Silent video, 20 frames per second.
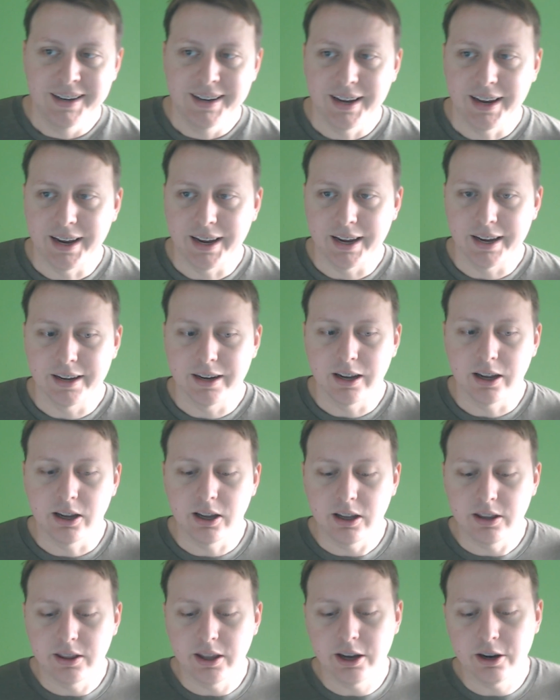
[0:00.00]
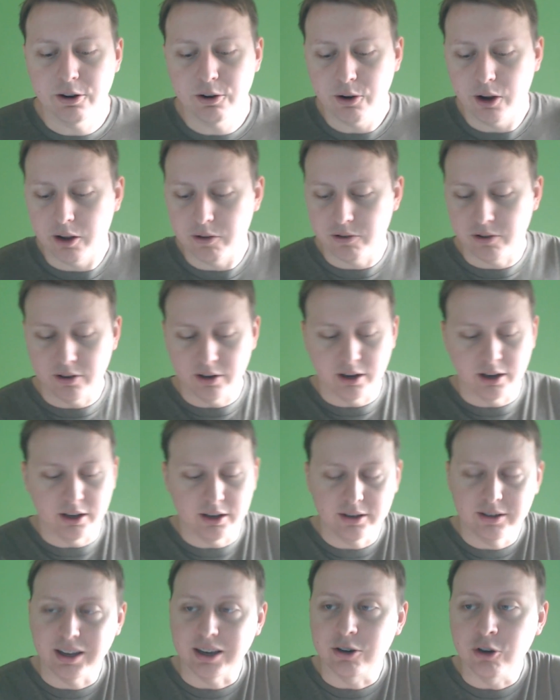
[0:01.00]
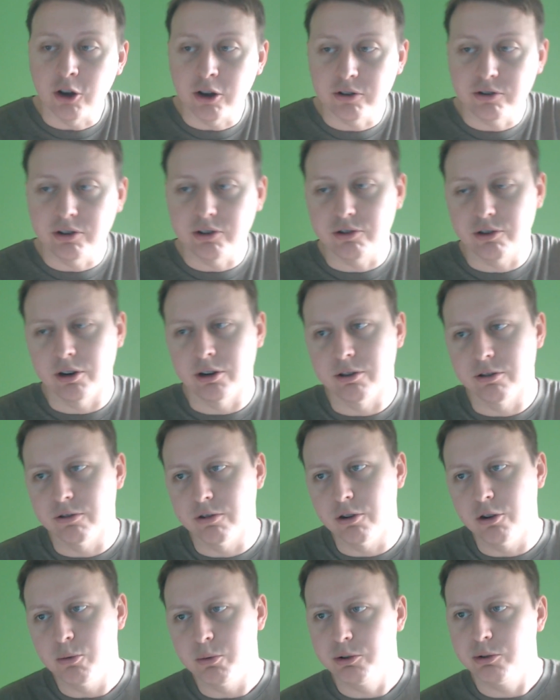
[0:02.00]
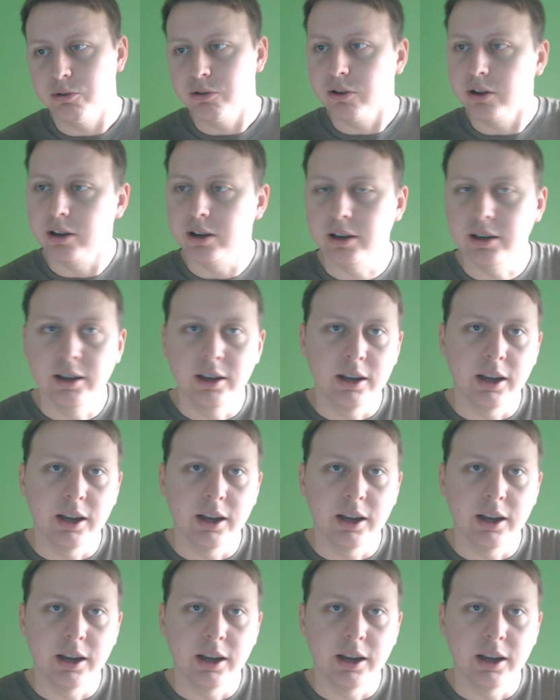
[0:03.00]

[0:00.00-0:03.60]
And there I was in a technology trainer role, which was a,